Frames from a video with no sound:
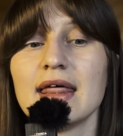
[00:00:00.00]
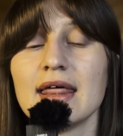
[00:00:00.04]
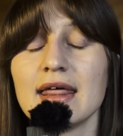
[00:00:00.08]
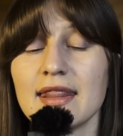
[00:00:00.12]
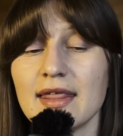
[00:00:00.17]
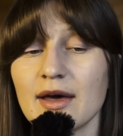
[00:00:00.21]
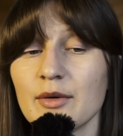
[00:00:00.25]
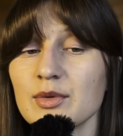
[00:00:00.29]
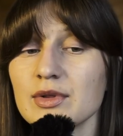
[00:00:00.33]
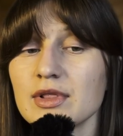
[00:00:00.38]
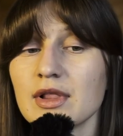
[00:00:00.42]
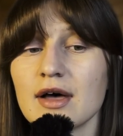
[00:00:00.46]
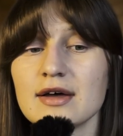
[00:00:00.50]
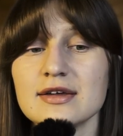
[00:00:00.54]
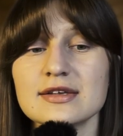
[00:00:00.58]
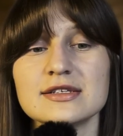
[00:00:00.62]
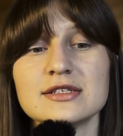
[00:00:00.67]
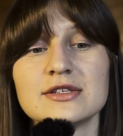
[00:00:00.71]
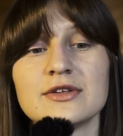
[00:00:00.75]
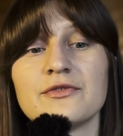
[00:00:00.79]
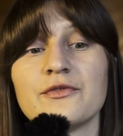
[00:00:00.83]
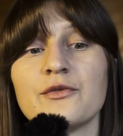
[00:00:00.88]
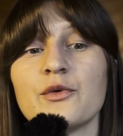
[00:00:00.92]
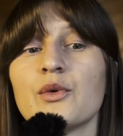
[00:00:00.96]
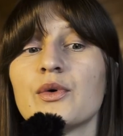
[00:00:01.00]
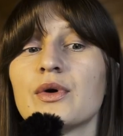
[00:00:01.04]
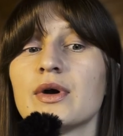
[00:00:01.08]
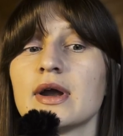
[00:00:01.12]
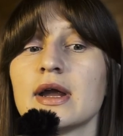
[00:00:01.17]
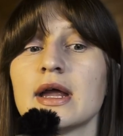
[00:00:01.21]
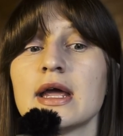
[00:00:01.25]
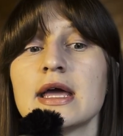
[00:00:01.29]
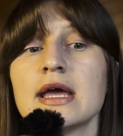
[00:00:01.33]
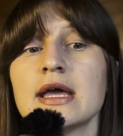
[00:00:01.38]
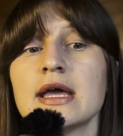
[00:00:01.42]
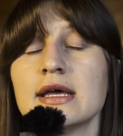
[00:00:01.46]
That would last
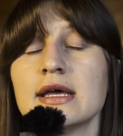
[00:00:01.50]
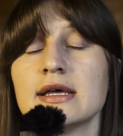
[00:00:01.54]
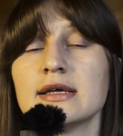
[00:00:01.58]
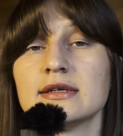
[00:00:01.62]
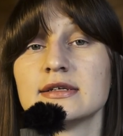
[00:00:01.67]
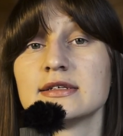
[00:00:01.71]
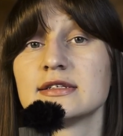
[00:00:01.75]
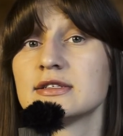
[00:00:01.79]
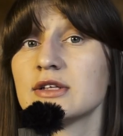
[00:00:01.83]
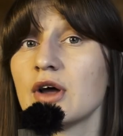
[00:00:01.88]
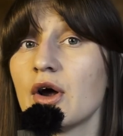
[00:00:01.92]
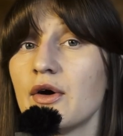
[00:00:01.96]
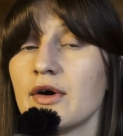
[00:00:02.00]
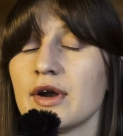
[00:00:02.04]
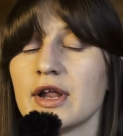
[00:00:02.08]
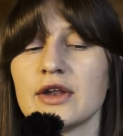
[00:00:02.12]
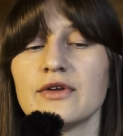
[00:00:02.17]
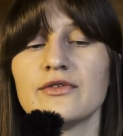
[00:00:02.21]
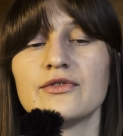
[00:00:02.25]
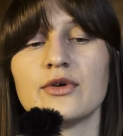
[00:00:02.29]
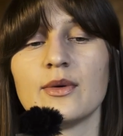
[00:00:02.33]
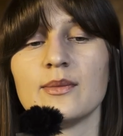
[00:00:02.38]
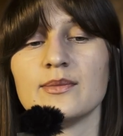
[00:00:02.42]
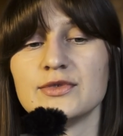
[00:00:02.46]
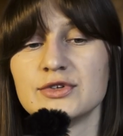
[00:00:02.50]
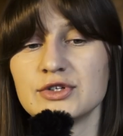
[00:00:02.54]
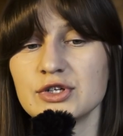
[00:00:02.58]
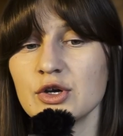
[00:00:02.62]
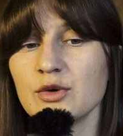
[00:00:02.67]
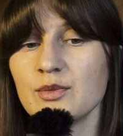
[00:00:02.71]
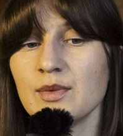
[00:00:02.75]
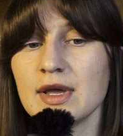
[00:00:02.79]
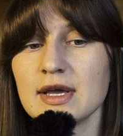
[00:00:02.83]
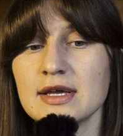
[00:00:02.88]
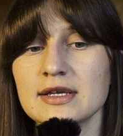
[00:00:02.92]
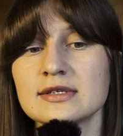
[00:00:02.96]
for starting from
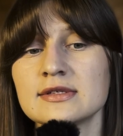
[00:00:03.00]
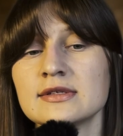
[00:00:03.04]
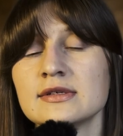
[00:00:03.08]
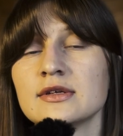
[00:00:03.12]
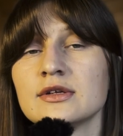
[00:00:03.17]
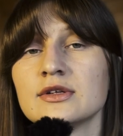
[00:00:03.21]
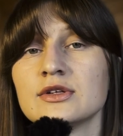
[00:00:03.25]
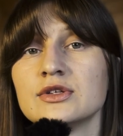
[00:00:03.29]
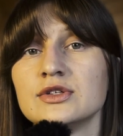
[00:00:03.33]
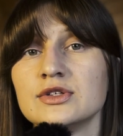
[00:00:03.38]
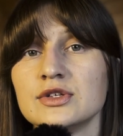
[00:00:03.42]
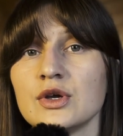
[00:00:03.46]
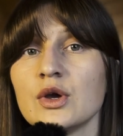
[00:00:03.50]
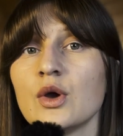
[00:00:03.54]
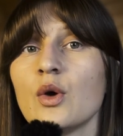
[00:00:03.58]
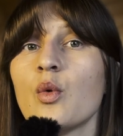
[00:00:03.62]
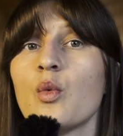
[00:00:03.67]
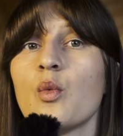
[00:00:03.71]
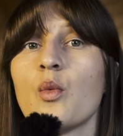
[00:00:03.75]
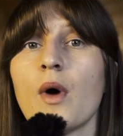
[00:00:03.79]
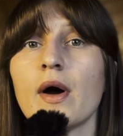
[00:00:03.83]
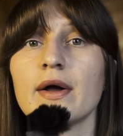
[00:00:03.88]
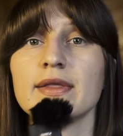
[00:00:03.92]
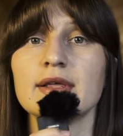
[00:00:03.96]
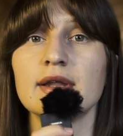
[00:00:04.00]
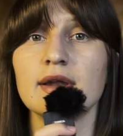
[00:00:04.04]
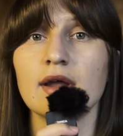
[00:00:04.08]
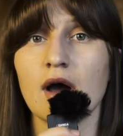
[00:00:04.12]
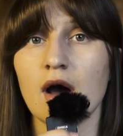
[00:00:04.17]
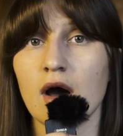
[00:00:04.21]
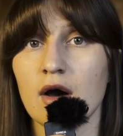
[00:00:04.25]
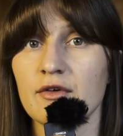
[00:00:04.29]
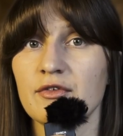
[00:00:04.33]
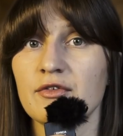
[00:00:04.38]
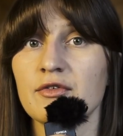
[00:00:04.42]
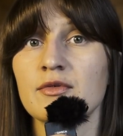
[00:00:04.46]
2 weeks to
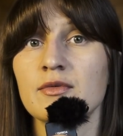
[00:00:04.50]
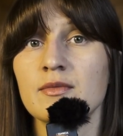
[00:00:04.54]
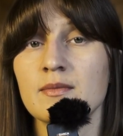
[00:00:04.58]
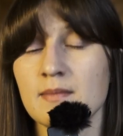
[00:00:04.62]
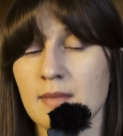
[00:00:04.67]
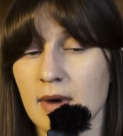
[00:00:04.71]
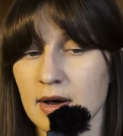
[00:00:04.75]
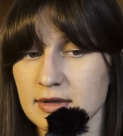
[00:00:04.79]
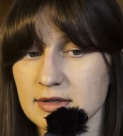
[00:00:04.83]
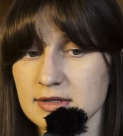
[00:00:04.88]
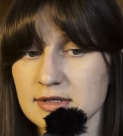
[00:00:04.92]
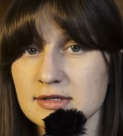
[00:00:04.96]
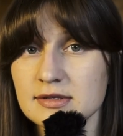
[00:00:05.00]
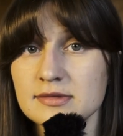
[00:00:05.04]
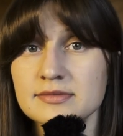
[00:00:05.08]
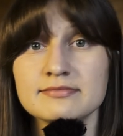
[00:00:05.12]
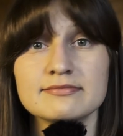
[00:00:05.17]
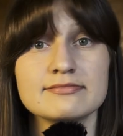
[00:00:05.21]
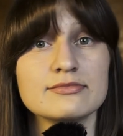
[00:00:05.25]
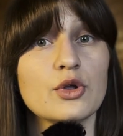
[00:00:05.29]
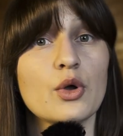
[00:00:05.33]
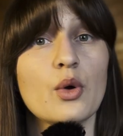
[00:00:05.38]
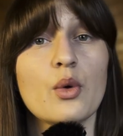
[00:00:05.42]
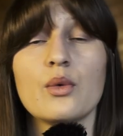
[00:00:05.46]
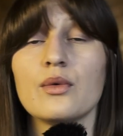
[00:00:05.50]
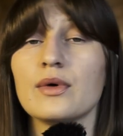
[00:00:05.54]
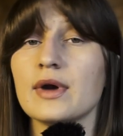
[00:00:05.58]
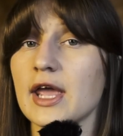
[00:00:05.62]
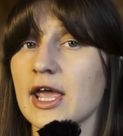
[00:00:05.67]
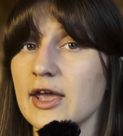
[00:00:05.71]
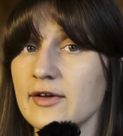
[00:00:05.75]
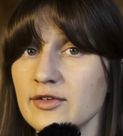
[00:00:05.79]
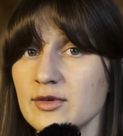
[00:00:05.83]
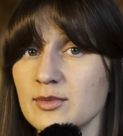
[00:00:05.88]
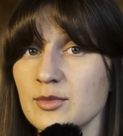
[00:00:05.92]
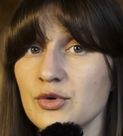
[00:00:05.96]
1.5 months, or
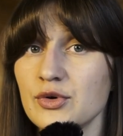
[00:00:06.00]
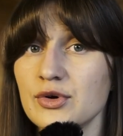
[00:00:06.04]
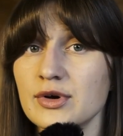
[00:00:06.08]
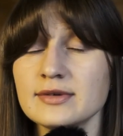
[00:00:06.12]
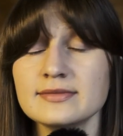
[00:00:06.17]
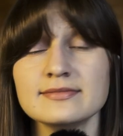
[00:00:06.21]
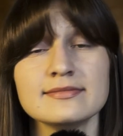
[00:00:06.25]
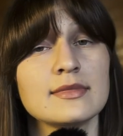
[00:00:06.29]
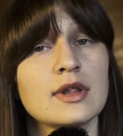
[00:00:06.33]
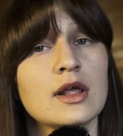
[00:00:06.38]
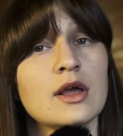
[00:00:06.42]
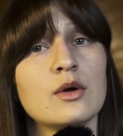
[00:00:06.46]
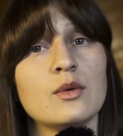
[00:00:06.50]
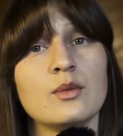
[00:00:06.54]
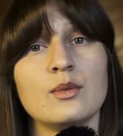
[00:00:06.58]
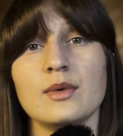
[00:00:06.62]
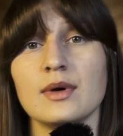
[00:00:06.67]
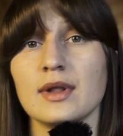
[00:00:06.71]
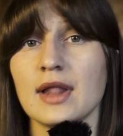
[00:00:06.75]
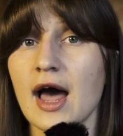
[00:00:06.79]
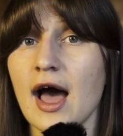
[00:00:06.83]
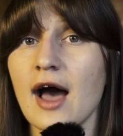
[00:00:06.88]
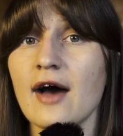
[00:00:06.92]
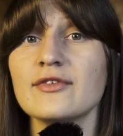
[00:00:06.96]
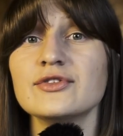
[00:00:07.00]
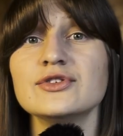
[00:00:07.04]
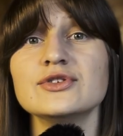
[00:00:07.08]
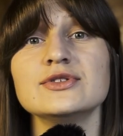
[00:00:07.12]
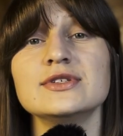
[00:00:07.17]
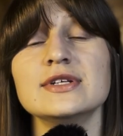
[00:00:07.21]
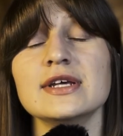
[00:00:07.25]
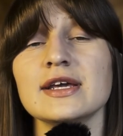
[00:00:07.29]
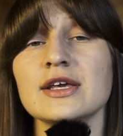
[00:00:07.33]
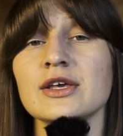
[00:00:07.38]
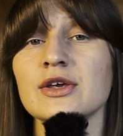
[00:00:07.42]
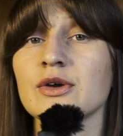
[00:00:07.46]
even more. Will have to
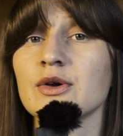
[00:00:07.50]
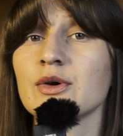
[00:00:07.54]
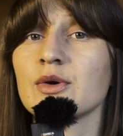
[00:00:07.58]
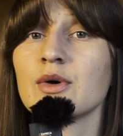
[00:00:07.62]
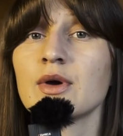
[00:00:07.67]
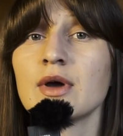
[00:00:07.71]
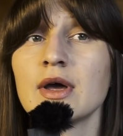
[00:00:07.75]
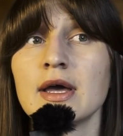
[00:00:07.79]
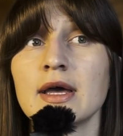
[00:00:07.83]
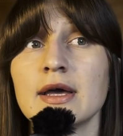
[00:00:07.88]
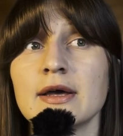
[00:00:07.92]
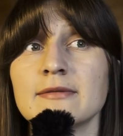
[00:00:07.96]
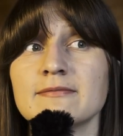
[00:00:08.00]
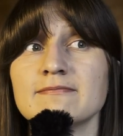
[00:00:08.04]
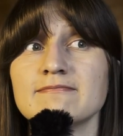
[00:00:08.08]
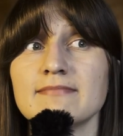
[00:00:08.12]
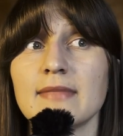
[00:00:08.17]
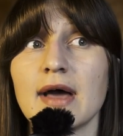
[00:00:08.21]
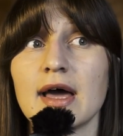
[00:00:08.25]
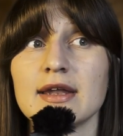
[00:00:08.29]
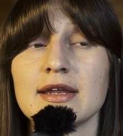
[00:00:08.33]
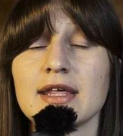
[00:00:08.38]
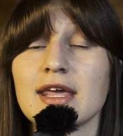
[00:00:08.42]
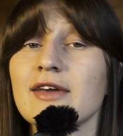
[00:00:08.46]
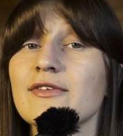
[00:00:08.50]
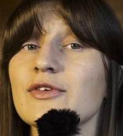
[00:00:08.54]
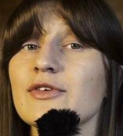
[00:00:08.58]
take you and give